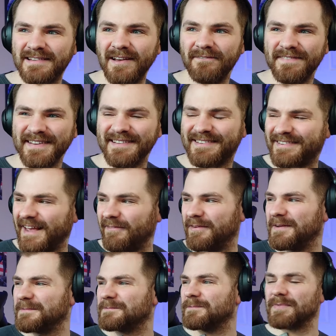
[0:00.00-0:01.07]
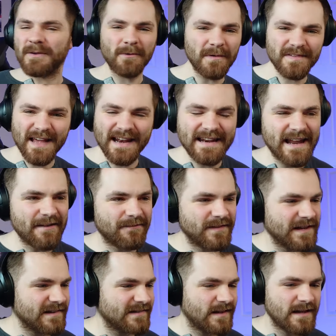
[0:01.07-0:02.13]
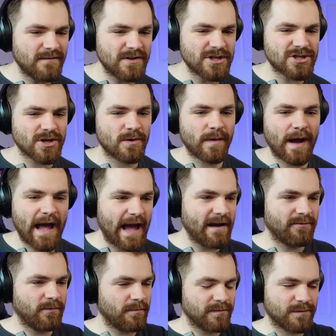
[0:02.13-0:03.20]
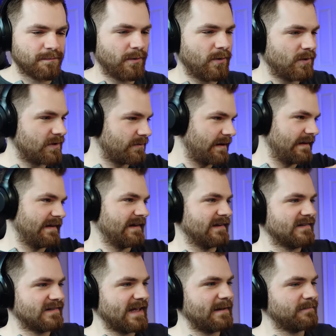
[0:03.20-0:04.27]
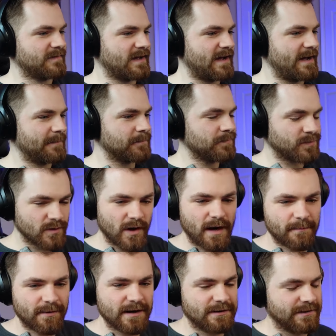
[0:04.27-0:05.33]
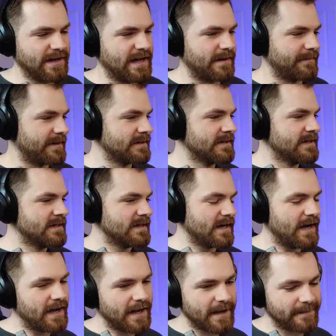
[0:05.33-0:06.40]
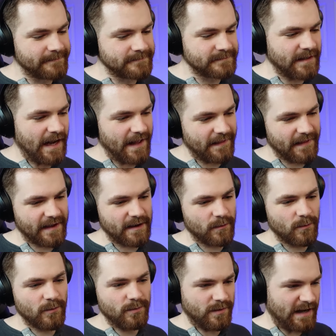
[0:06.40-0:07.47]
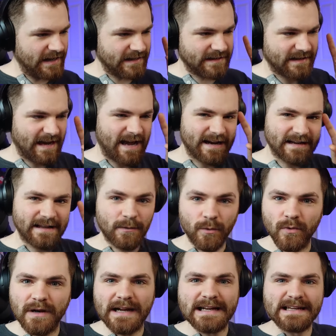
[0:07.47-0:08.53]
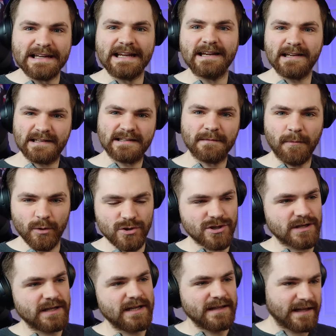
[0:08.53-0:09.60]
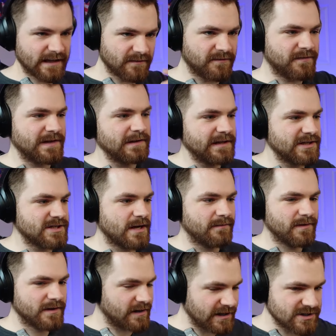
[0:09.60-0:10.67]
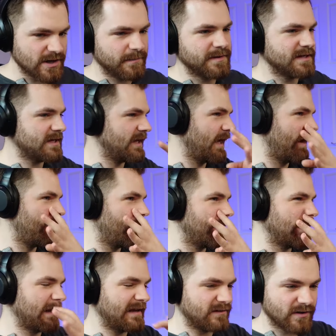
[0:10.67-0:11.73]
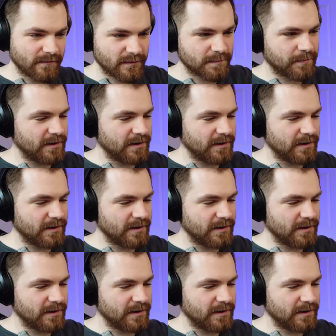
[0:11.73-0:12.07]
Something Seven? What was that Netflix TV show where everyone was born around like the same time? Not Umbrella Academy. And they all like had, they all like linked emotionally and they could feel each other and like jumping out in each other's